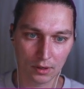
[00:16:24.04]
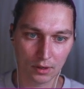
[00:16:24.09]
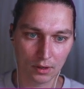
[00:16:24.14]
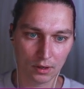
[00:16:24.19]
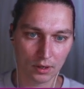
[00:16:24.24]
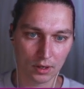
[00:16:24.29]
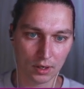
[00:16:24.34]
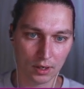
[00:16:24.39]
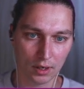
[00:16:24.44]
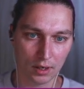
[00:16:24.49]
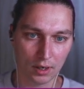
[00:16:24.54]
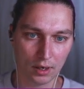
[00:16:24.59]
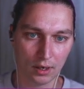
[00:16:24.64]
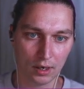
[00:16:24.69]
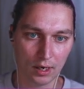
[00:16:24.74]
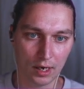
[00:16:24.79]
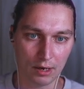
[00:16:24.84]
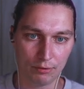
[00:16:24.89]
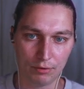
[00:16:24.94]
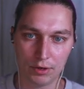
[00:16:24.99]

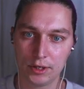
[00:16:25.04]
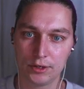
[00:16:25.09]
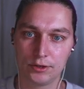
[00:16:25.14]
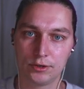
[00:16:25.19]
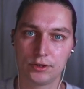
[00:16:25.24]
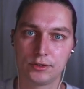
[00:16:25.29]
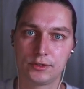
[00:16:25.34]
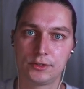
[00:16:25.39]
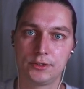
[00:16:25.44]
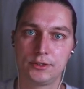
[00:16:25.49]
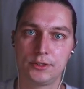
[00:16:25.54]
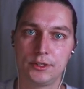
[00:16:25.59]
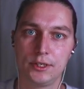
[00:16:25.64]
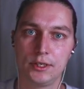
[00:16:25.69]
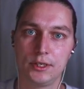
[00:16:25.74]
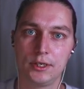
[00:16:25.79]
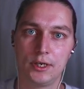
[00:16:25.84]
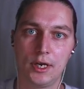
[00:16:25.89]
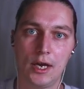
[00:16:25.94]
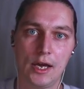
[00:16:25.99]
I really don't
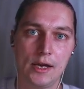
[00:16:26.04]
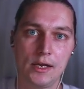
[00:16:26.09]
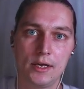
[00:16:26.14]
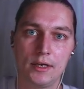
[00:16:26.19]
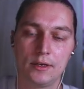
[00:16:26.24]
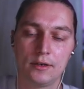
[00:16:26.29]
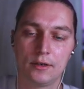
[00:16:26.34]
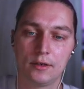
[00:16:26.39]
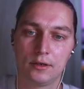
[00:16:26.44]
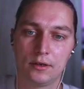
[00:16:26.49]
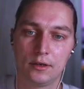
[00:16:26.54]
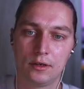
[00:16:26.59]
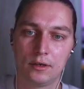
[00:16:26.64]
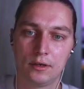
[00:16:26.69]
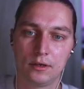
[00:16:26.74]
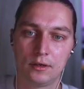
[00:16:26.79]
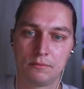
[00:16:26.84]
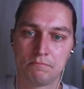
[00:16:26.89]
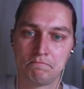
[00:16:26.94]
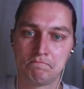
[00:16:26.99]
see any
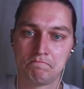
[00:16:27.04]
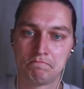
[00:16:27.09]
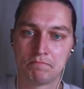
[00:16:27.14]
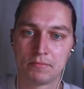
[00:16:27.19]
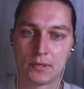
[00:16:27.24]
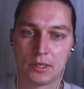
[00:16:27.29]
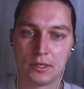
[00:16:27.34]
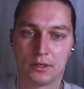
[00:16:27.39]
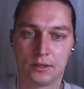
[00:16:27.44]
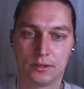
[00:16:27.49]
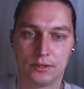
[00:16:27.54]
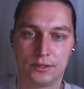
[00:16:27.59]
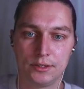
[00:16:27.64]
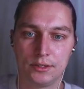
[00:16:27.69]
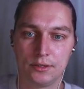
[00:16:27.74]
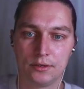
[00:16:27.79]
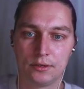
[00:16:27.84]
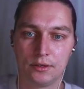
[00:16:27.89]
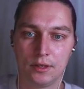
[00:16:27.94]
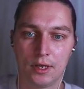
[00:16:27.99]

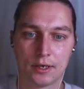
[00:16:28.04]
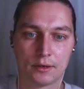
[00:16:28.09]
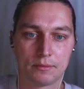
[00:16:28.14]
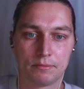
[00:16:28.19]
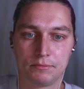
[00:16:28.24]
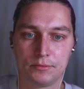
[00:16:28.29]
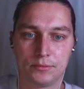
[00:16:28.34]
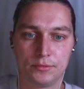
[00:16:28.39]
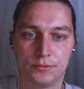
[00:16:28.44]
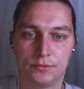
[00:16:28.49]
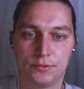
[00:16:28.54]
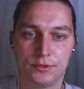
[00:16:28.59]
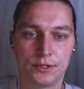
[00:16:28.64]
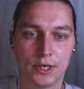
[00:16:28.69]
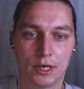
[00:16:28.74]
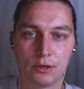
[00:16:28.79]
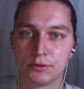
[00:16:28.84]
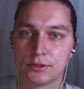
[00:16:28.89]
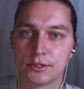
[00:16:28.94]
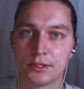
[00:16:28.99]
like
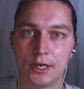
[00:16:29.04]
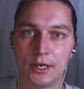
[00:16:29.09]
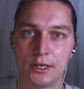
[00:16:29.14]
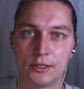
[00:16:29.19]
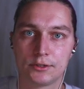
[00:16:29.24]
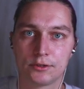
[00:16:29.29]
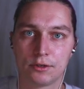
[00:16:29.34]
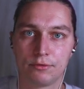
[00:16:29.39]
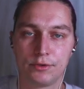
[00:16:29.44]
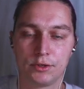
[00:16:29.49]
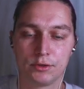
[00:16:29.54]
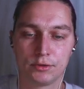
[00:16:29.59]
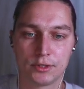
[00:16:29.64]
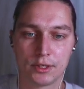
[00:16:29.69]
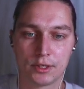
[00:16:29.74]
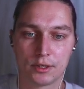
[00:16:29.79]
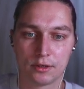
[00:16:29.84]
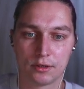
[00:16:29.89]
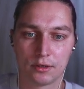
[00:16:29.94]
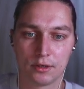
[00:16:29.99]
downsides of
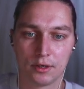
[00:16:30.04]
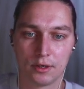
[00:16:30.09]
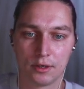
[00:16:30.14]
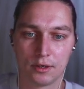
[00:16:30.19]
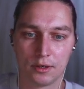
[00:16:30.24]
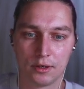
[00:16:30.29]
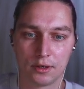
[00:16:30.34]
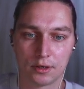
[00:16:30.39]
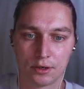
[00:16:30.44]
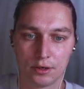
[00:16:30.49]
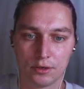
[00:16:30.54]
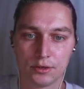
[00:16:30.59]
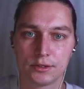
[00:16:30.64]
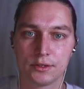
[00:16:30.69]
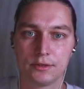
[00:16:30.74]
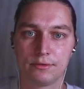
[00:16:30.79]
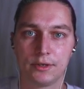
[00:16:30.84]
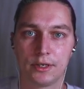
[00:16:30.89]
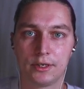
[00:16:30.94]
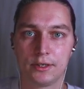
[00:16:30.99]
using
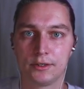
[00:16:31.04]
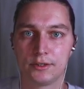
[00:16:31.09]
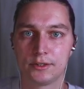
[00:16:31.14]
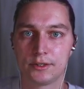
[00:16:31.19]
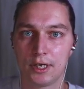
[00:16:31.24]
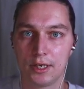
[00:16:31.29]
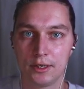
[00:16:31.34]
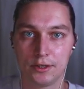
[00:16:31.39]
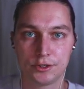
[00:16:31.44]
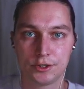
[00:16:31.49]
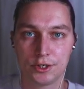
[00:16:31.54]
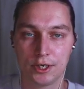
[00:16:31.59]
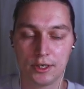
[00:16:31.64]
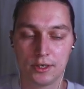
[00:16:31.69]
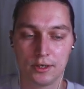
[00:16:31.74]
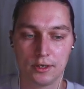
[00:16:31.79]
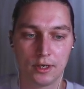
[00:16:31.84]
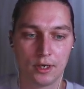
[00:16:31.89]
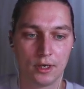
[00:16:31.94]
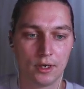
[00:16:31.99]
Cursive and
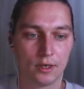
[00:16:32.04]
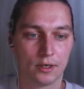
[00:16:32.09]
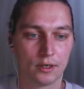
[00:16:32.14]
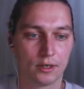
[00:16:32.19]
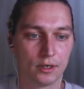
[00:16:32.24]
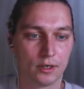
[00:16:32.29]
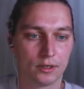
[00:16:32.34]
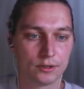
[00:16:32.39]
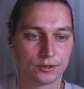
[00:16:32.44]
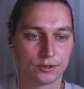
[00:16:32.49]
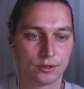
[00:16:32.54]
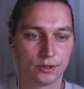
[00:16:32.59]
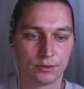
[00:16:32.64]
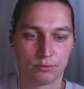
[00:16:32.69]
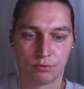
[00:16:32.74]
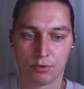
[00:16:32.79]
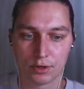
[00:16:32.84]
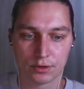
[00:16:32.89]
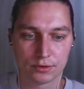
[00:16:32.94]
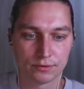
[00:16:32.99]
IntelliJ. So it
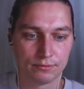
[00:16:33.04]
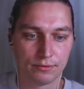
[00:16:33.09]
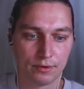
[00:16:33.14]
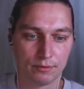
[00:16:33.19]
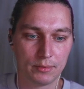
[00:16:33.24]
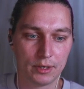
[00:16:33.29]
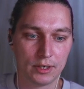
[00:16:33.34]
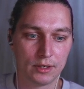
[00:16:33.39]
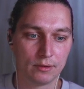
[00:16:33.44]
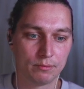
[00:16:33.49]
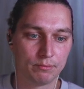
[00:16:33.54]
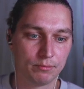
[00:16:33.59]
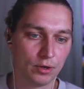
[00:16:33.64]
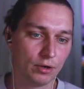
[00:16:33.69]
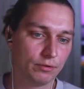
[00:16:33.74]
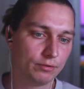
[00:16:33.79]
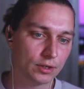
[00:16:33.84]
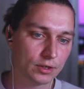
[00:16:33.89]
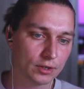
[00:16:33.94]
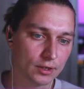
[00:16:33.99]
works for me
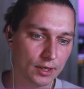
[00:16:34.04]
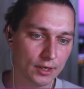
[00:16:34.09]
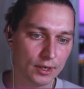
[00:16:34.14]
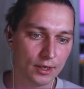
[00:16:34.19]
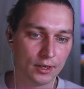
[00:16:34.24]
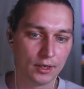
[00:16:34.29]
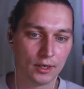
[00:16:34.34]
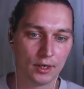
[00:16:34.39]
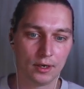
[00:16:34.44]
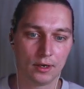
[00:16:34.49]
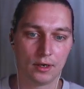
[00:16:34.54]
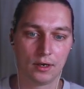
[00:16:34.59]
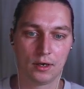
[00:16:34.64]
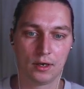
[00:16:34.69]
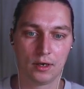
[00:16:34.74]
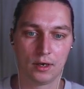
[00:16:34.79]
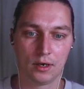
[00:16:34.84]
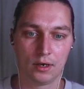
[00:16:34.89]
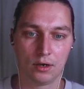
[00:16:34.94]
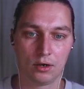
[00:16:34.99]
perfectly.
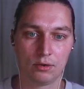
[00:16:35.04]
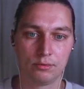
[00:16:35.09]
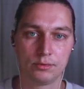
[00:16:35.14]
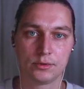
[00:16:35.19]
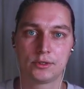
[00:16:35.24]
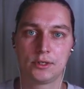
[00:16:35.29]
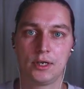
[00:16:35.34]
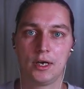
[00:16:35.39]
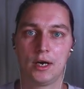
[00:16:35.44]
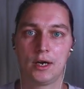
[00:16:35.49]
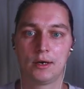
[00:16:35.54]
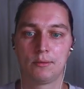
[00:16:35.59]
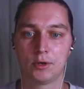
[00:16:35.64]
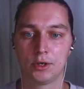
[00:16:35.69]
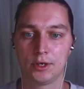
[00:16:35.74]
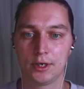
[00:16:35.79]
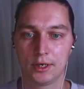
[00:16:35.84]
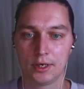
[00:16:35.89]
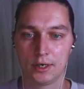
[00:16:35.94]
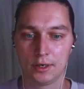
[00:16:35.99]
Obviously, I'm
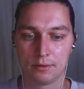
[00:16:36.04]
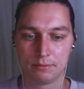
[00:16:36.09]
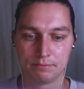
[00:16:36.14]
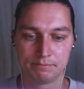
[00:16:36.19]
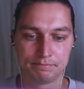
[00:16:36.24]
on a